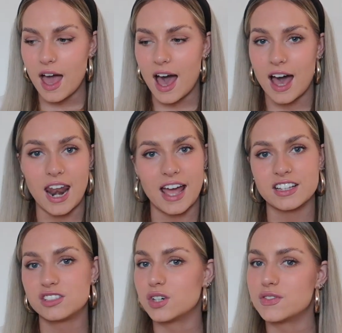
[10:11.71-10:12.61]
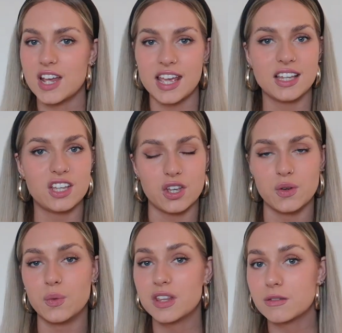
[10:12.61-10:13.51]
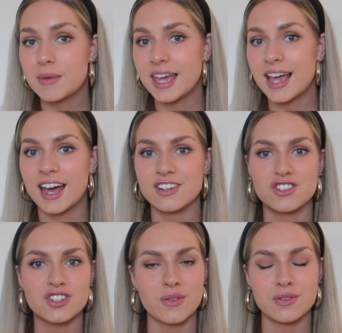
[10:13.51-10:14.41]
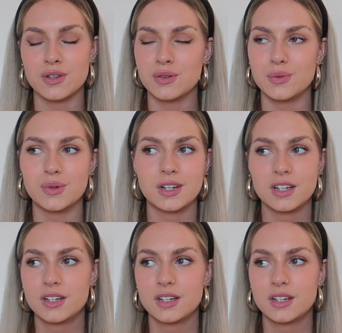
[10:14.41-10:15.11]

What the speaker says: and I can sort of take you with me and show you